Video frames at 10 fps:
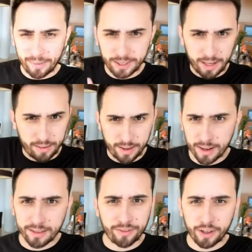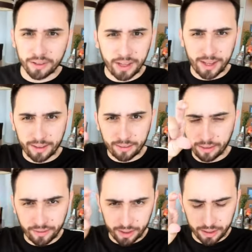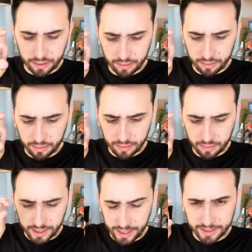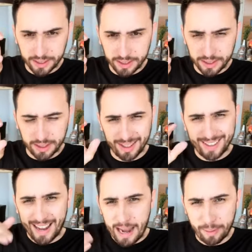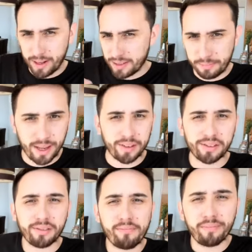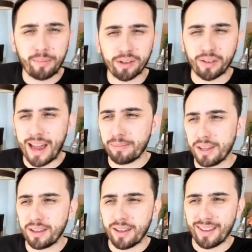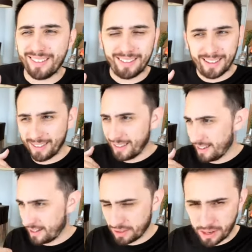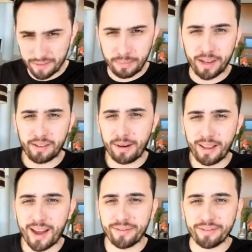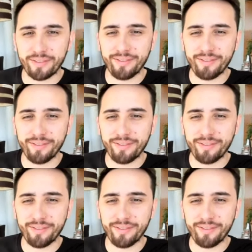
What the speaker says: what's going on? The first text is happiness and peace. I'm just not happy. I just don't have peace in my life.